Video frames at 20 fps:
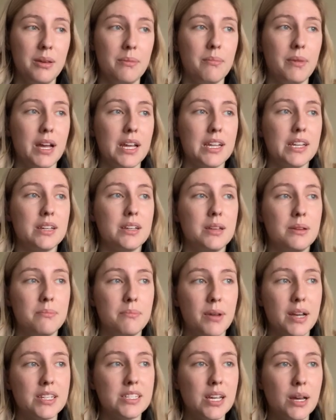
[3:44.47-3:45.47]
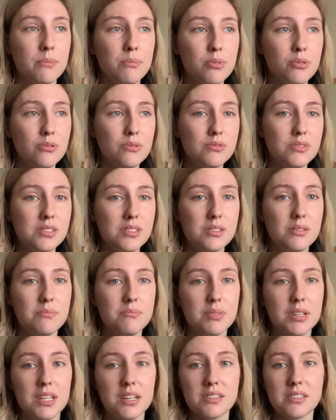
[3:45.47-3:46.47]
my temples
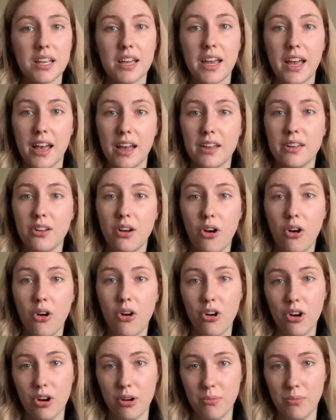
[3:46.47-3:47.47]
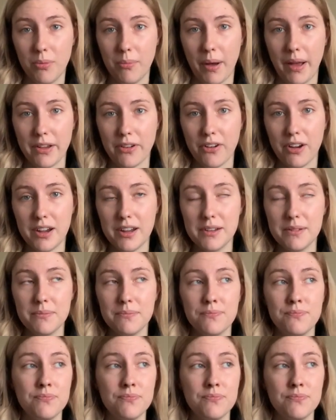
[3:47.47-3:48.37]
because I had a horrible migraine.